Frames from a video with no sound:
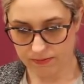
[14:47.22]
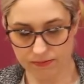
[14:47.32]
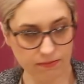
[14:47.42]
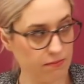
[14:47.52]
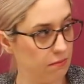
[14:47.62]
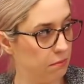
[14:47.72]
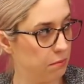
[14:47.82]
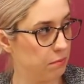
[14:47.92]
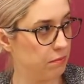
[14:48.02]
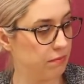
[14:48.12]

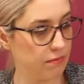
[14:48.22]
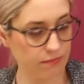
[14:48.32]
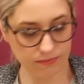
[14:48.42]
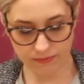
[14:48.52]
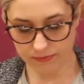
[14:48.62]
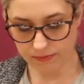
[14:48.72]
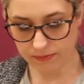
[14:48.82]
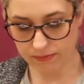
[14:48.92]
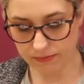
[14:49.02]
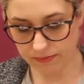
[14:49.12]

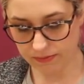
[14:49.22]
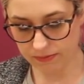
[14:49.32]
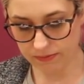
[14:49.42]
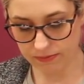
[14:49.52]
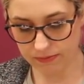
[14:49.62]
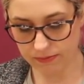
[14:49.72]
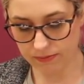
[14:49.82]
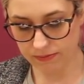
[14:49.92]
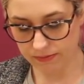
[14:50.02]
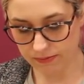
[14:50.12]

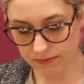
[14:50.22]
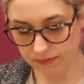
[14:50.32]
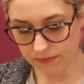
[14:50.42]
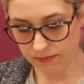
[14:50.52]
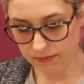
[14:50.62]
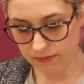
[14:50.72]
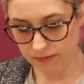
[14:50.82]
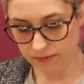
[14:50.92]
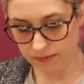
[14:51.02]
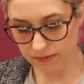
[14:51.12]

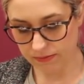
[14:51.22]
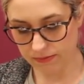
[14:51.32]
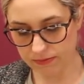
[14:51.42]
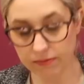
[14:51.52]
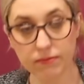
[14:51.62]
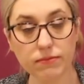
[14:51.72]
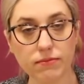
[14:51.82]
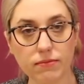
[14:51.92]
No words are spoken by the person on screen.